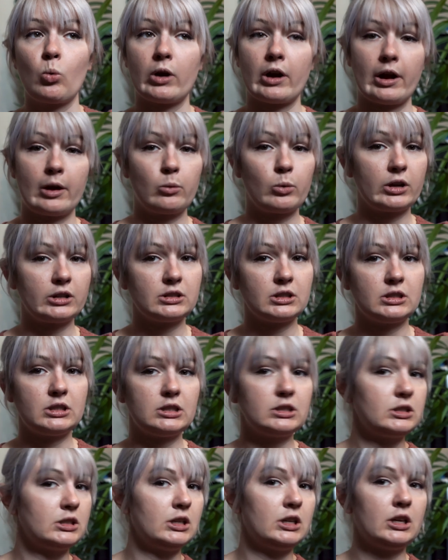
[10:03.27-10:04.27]
When I went to
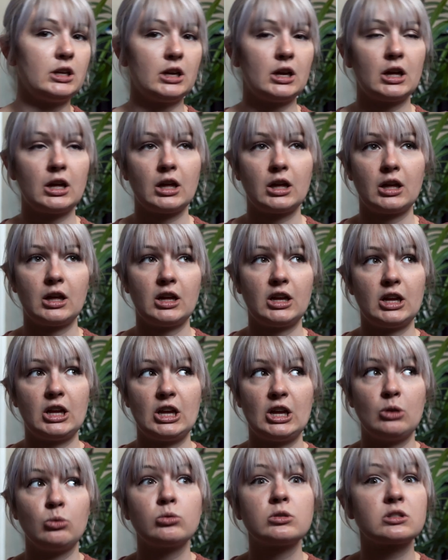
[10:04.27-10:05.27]
Disney,
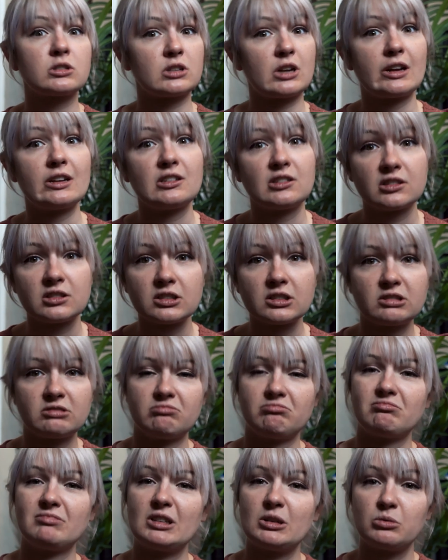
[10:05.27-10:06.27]
it was nice.
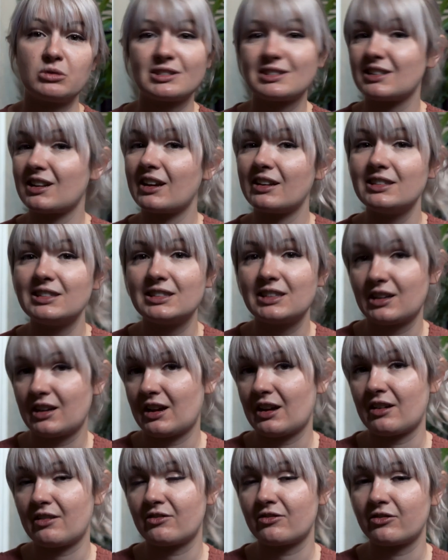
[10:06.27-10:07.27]
It was nice to
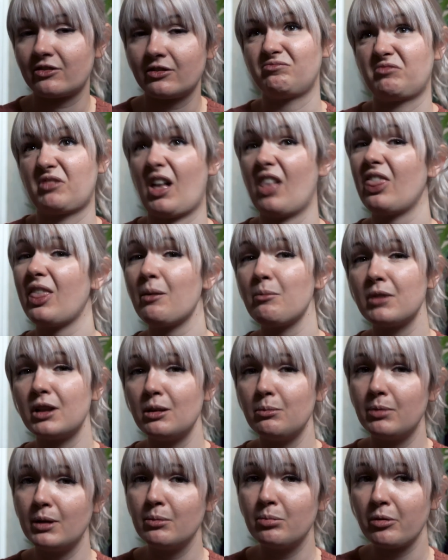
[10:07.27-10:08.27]
have not that many
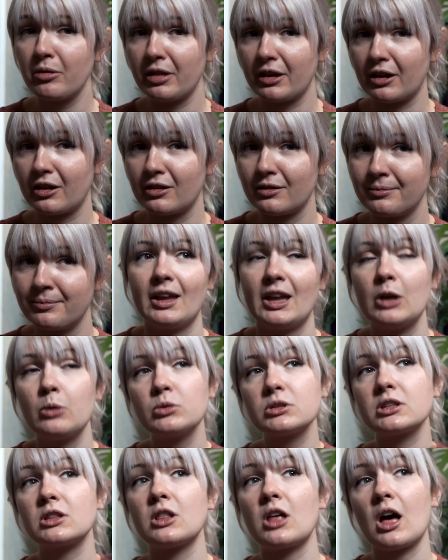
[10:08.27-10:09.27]
people there. It
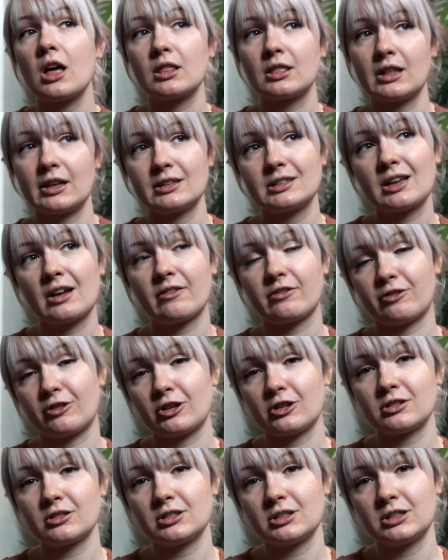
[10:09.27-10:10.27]
was a lot less at
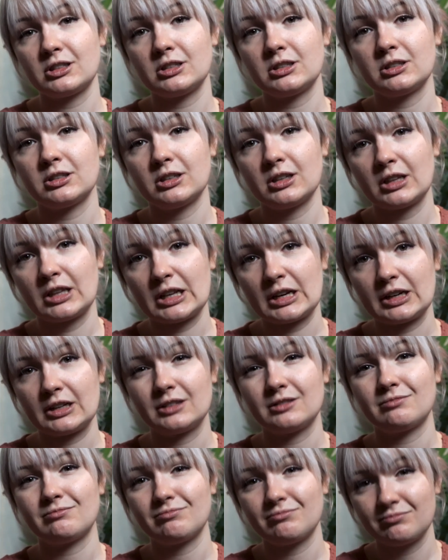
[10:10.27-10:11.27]
first, and then it
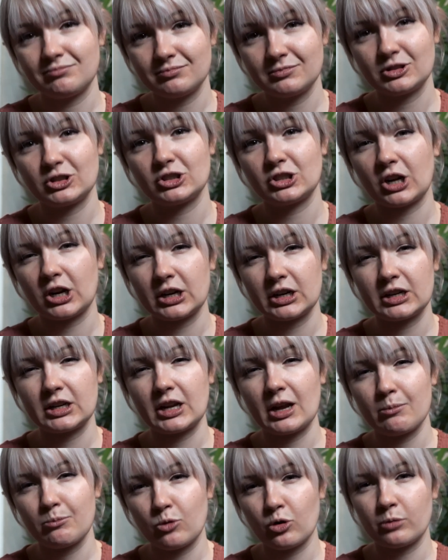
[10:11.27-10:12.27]
started to
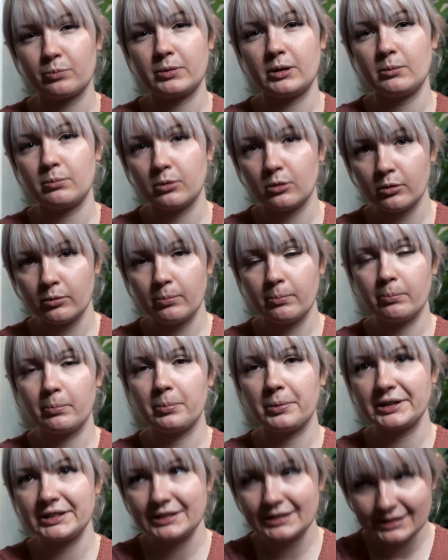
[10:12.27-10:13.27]
get more people,
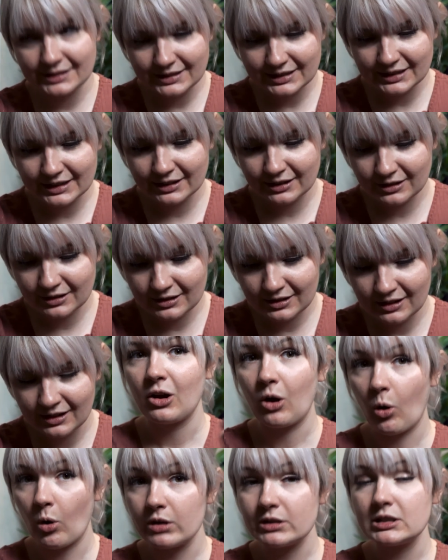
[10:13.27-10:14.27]
but still,
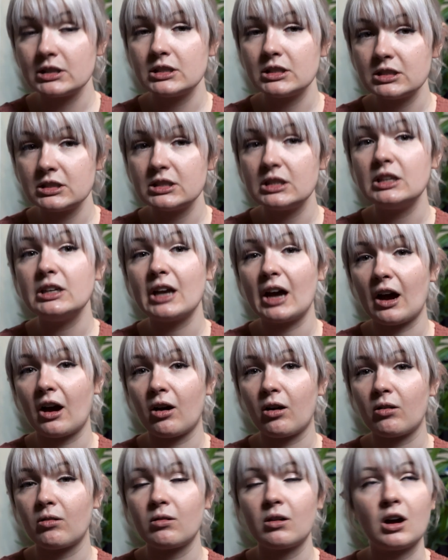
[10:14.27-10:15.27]
going to Disney
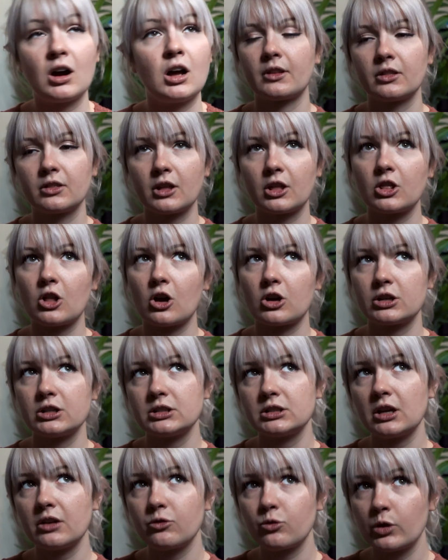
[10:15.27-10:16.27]
now, the
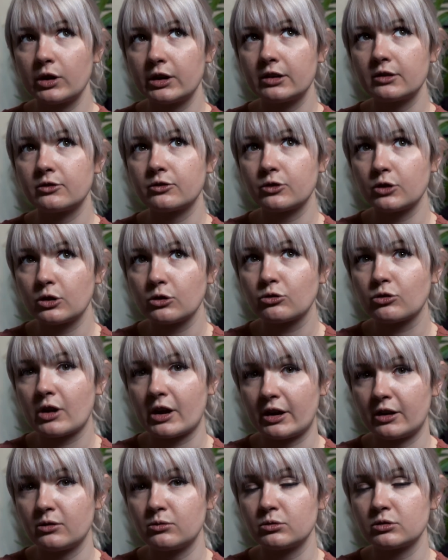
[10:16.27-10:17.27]
longest I've waited for a
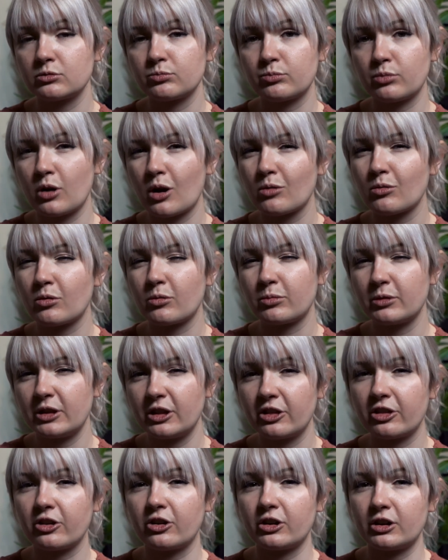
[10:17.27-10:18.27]
ride was probably
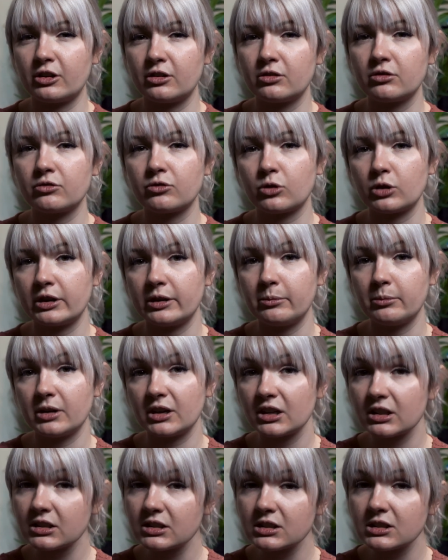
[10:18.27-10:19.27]
30 to 40
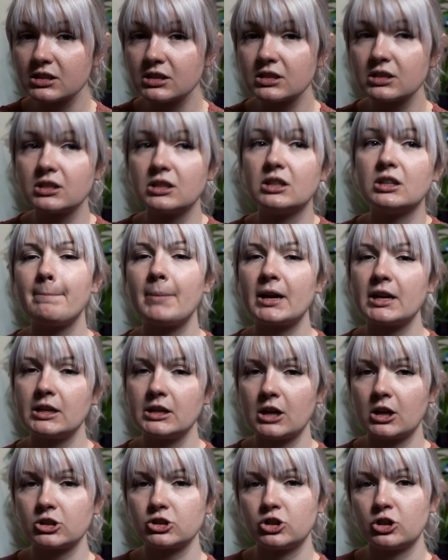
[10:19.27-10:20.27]
minutes. But in
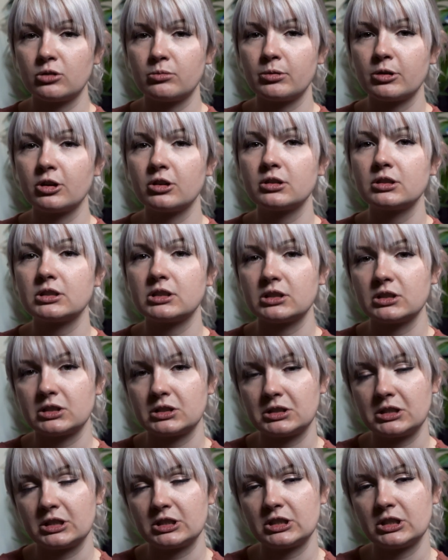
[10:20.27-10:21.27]
October, since
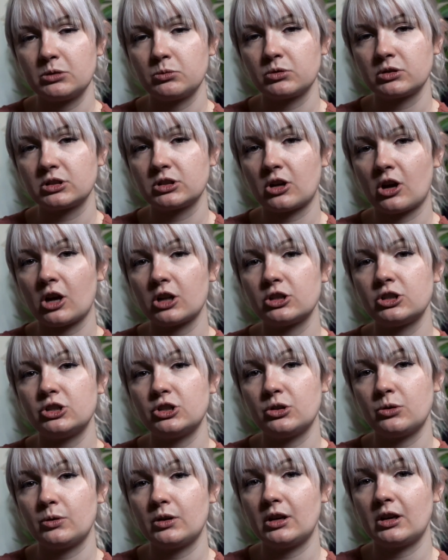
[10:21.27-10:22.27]
Disney was not
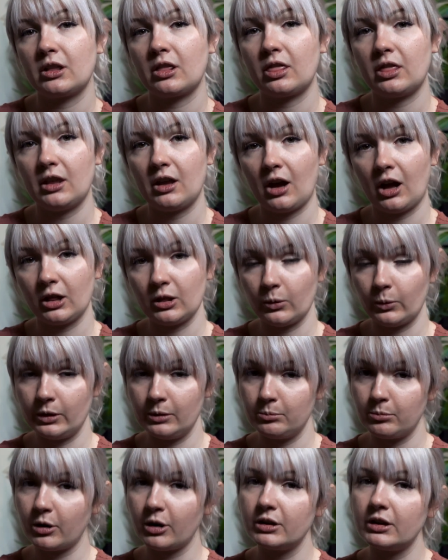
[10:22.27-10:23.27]
doing the
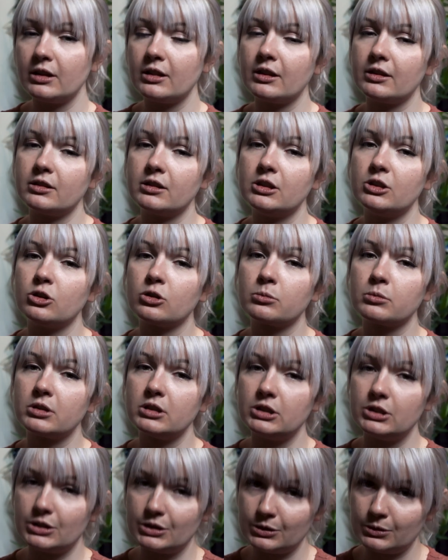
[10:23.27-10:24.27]
Halloween party like they normally
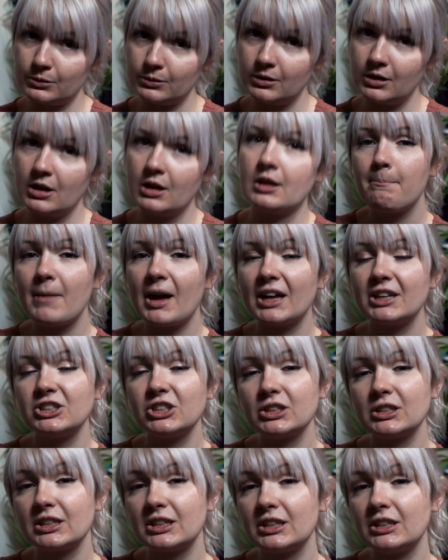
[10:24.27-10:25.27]
do,
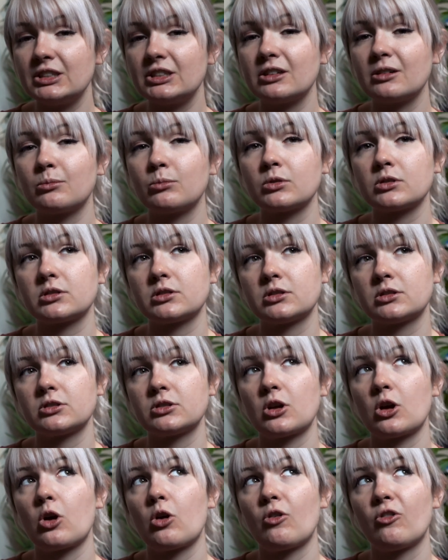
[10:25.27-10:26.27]
Magic Kingdom was
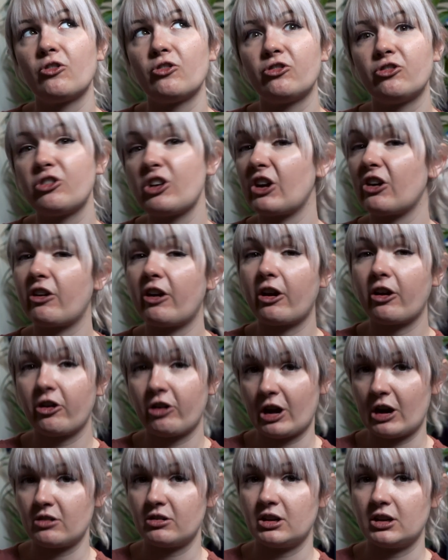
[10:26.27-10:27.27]
very
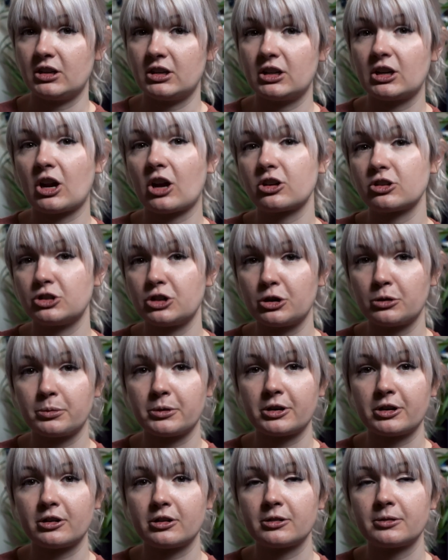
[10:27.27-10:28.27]
crowded in
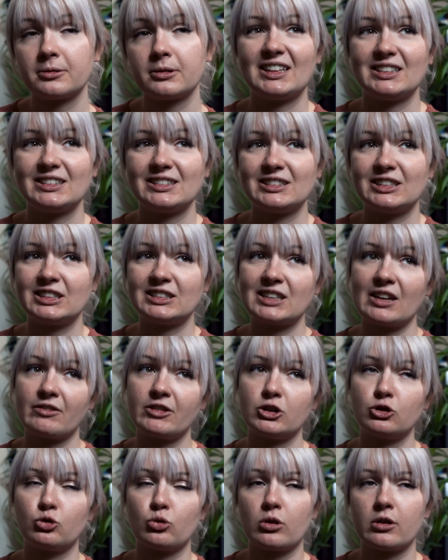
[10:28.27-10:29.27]
October. The
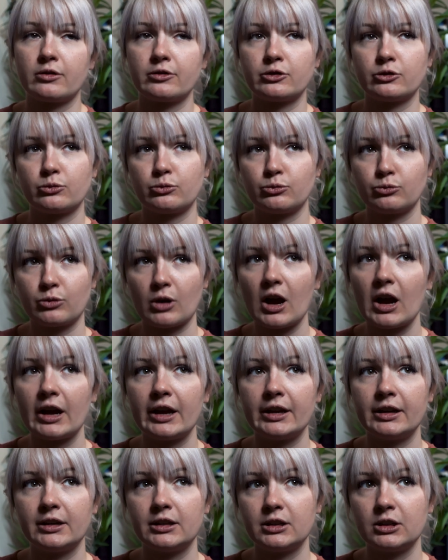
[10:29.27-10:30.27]
Seven Dwarfs
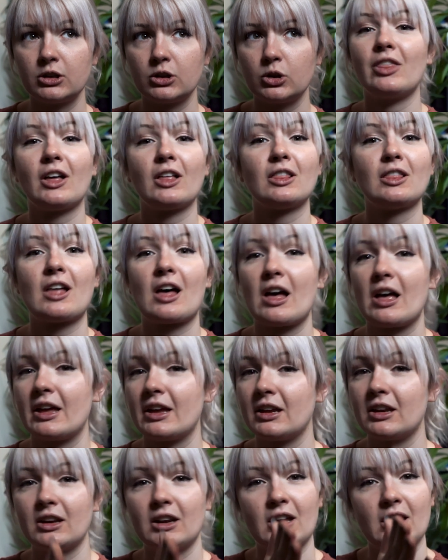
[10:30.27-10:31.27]
ride, the
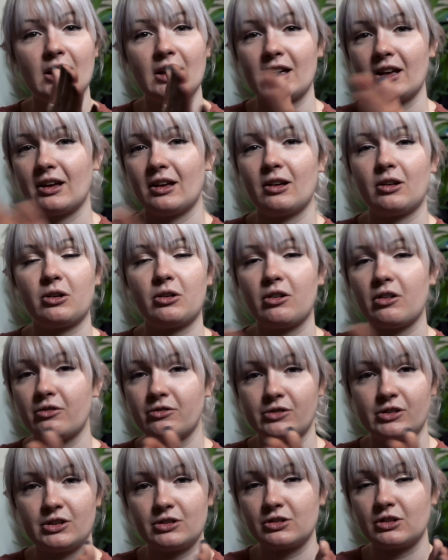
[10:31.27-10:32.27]
line
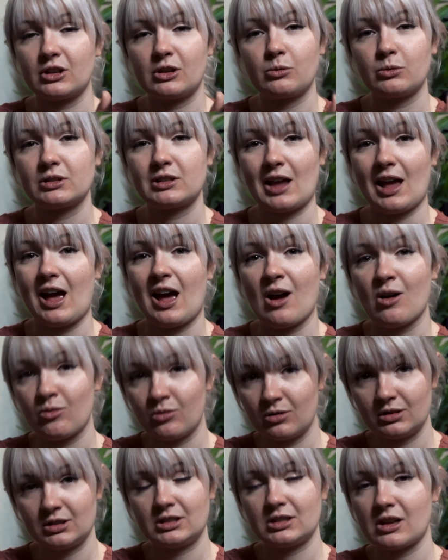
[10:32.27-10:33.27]
obviously was
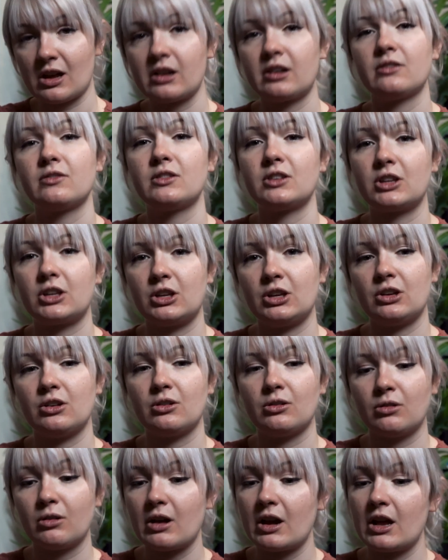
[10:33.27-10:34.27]
outside of the
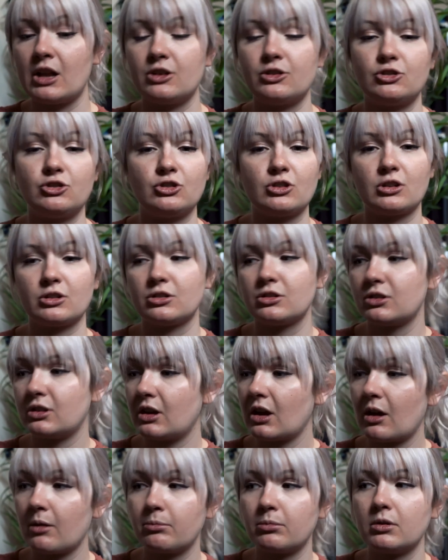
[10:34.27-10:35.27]
queue and just
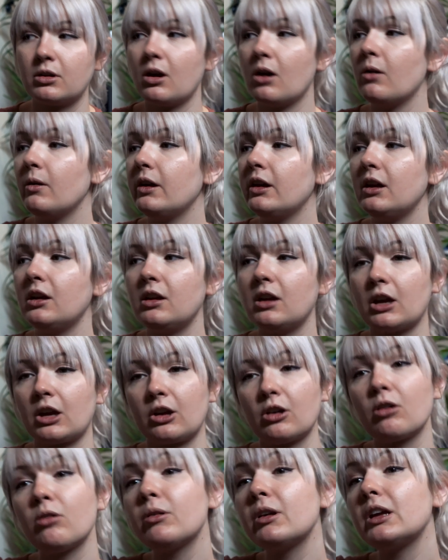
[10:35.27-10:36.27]
kept going and
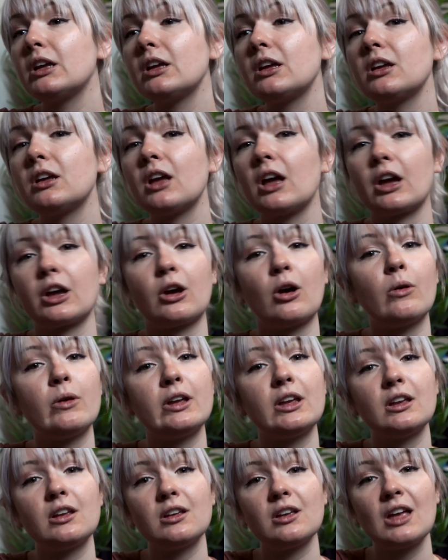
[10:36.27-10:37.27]
going and
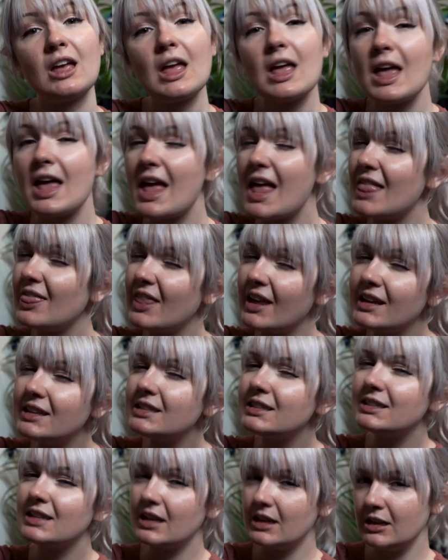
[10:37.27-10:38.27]
going. And they
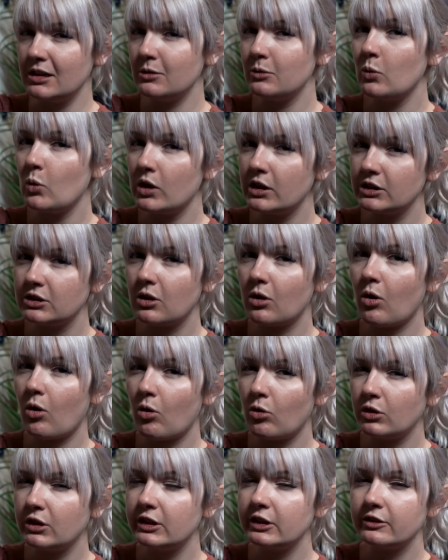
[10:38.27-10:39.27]
said it was
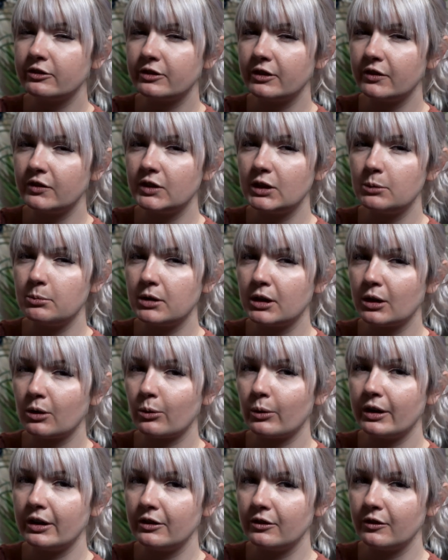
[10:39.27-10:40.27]
only a 50-minute
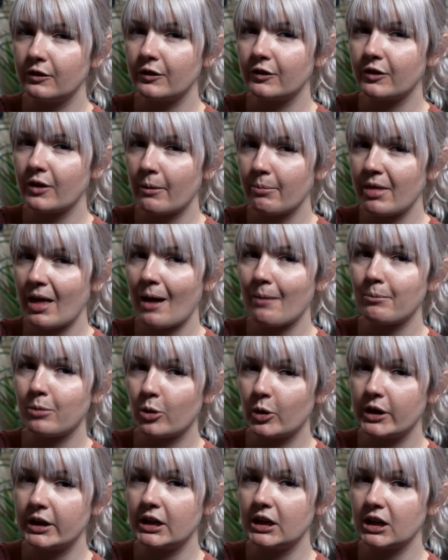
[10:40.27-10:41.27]
wait from that
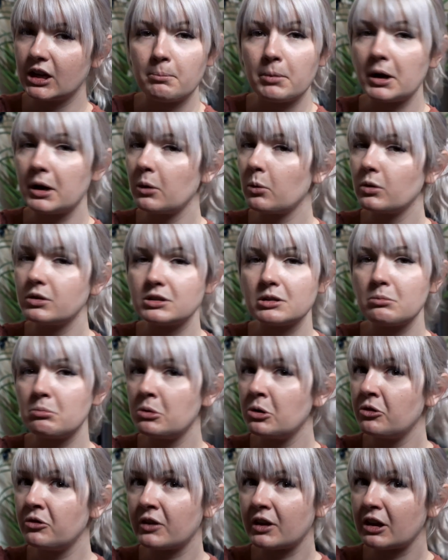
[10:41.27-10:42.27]
point, but it wasn't
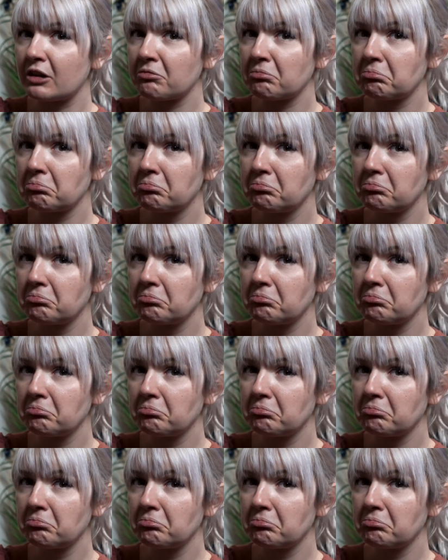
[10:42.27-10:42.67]
moving.